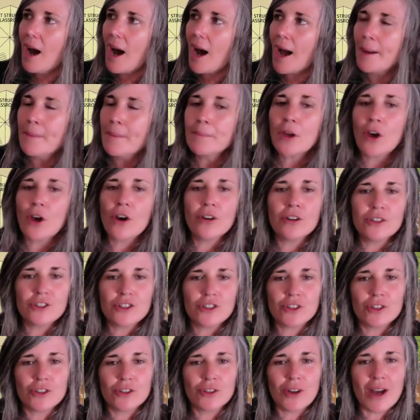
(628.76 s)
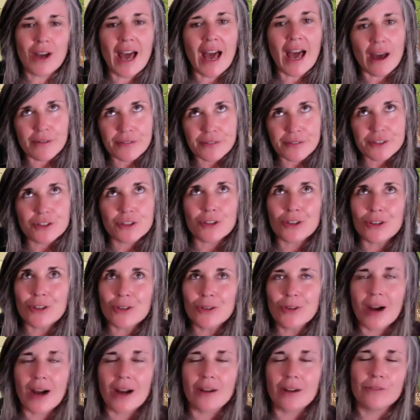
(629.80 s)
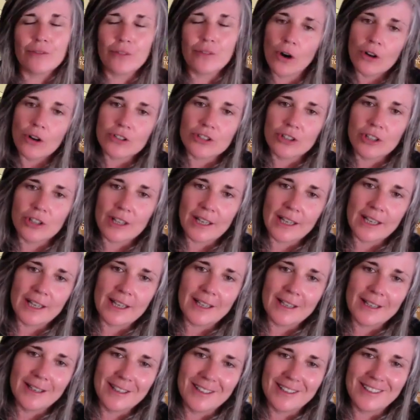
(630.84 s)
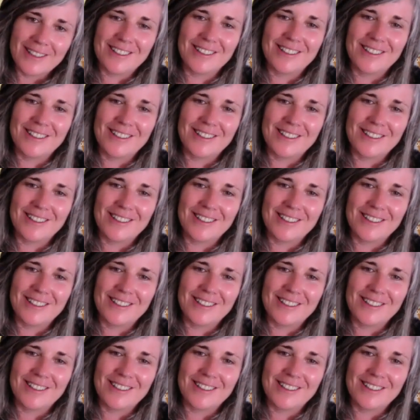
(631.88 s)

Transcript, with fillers: I'm going to have to, unfortunately,